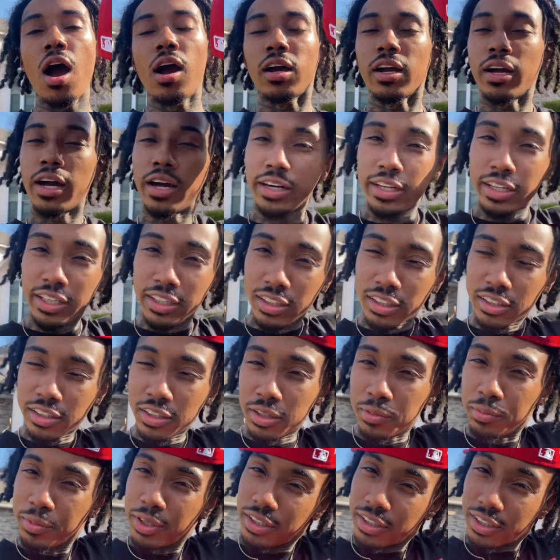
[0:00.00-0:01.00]
Gotta get the
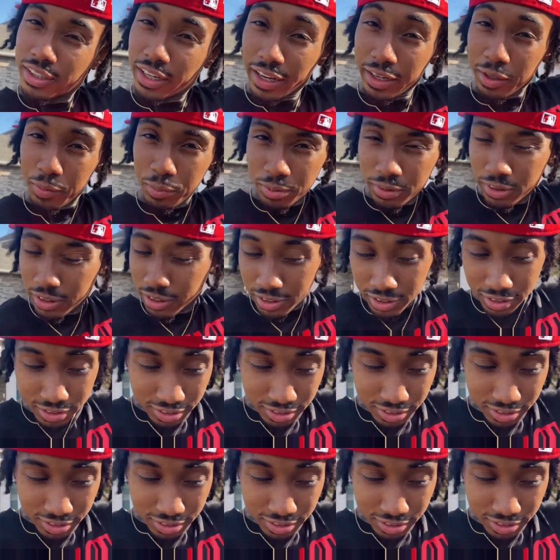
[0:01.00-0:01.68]
thumbnail like a bit.